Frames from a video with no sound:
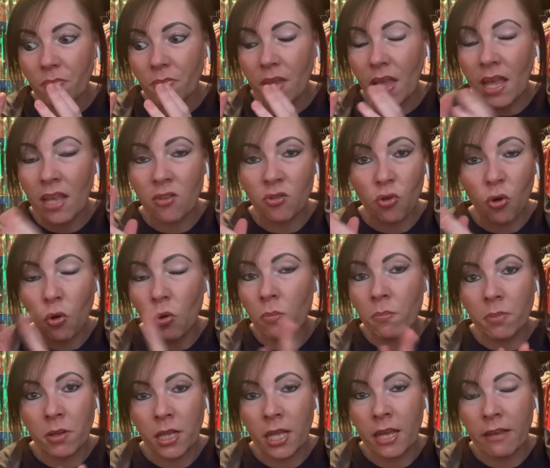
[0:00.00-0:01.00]
is
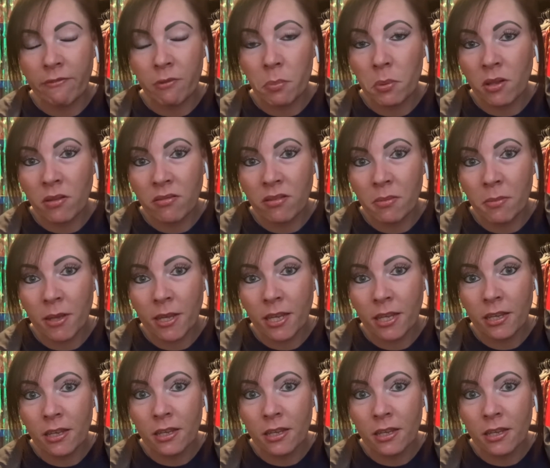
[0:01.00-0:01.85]
unbelievable to me.